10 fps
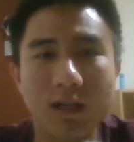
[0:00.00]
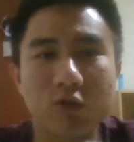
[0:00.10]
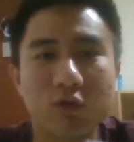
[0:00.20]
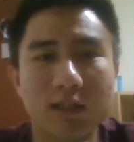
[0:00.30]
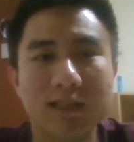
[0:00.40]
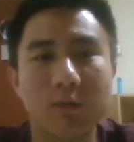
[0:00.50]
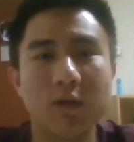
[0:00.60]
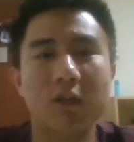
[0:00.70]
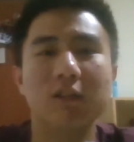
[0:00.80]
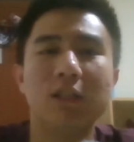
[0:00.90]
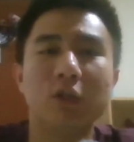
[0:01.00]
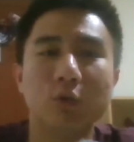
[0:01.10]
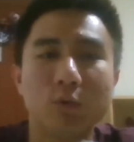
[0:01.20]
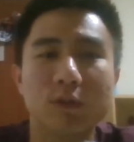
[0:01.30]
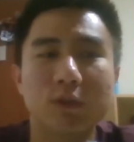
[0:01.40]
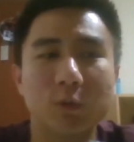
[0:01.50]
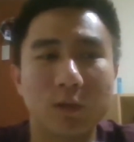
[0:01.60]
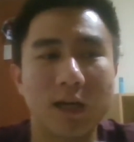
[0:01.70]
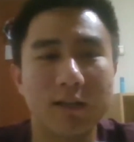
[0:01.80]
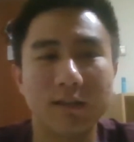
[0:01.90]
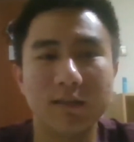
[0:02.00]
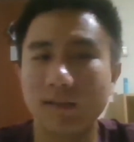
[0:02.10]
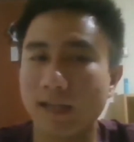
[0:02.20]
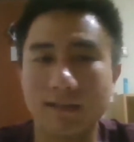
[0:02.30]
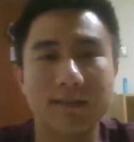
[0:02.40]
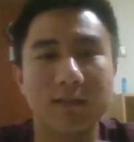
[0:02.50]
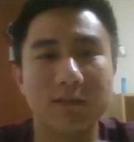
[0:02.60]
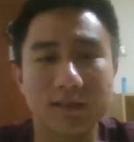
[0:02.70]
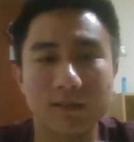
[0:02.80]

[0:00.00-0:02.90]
other drugs can we actually use to target cancer cells?